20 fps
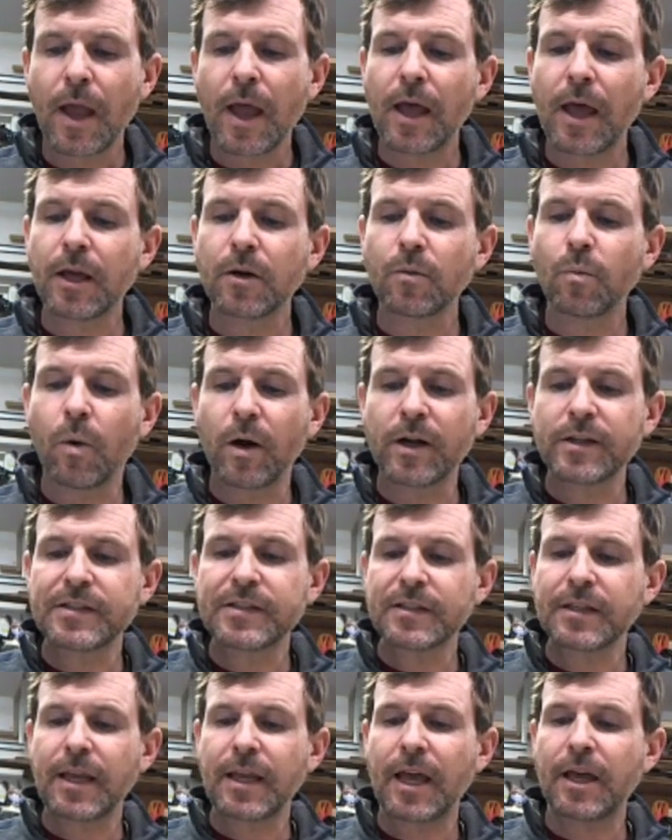and
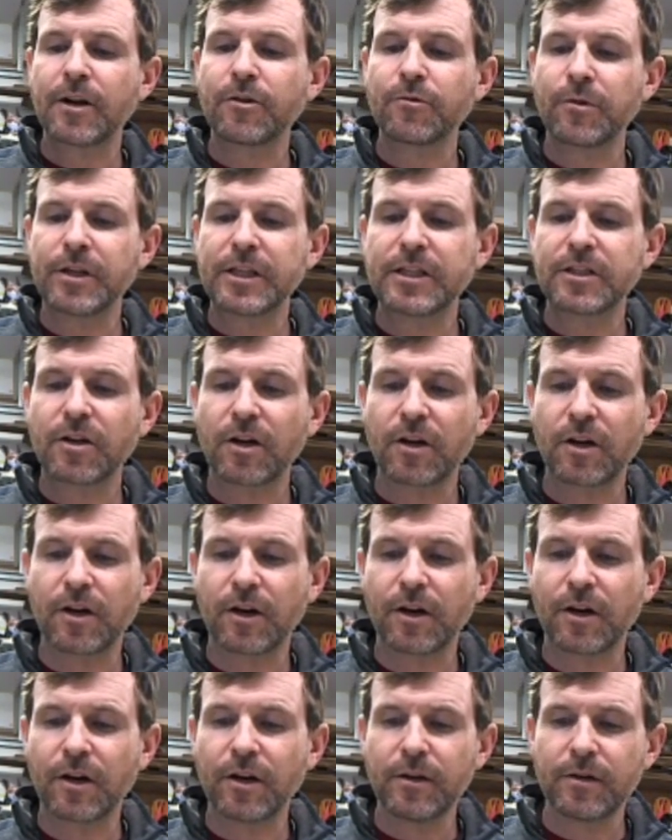once again
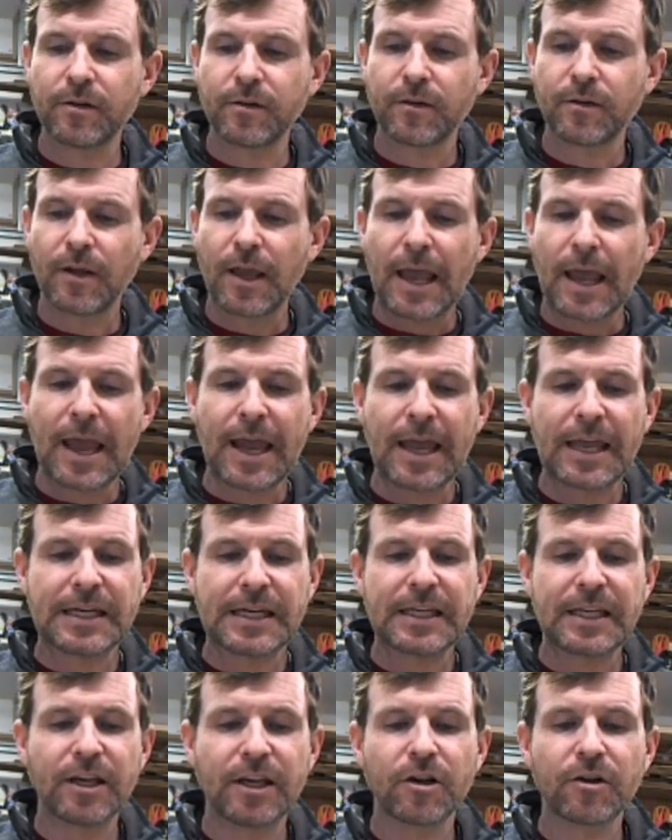return and
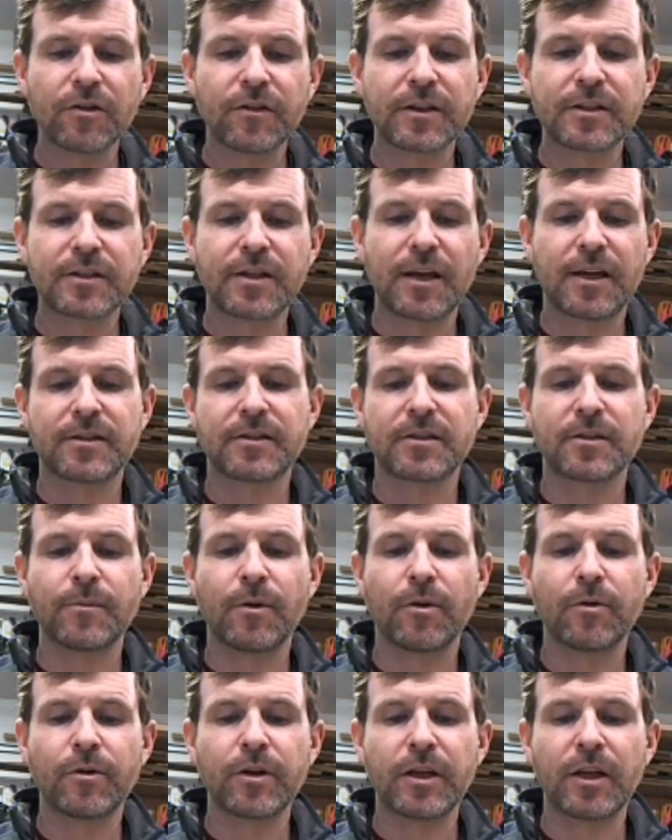hear the
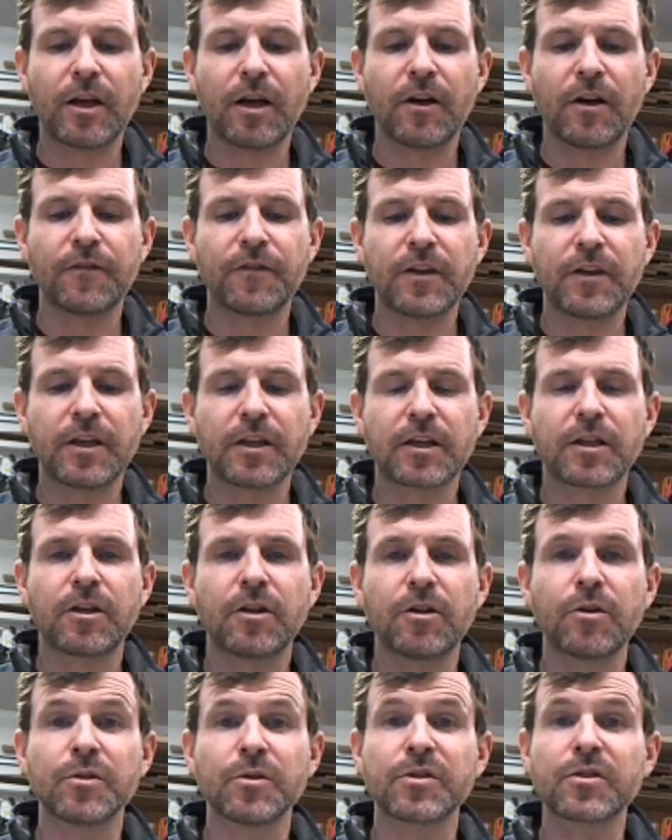testimony of the
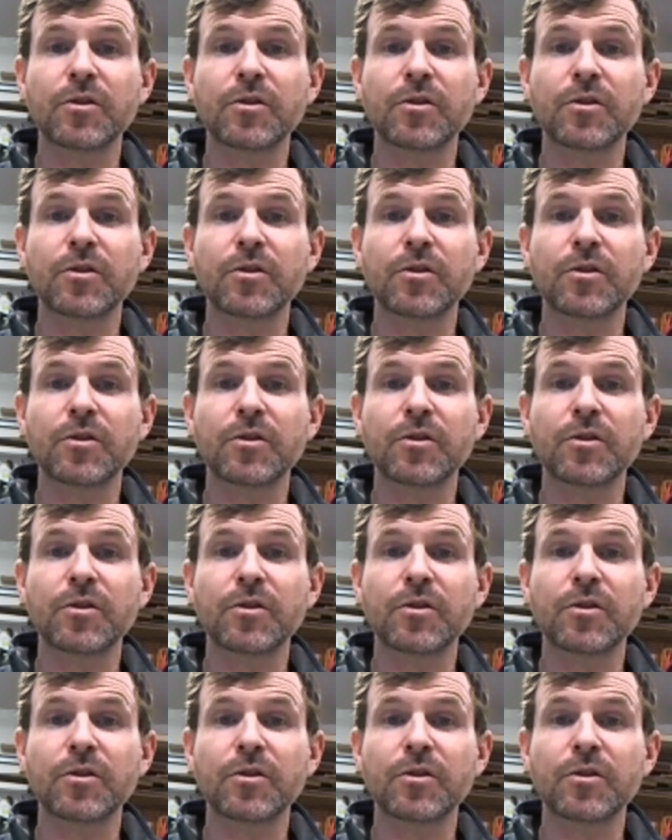accused.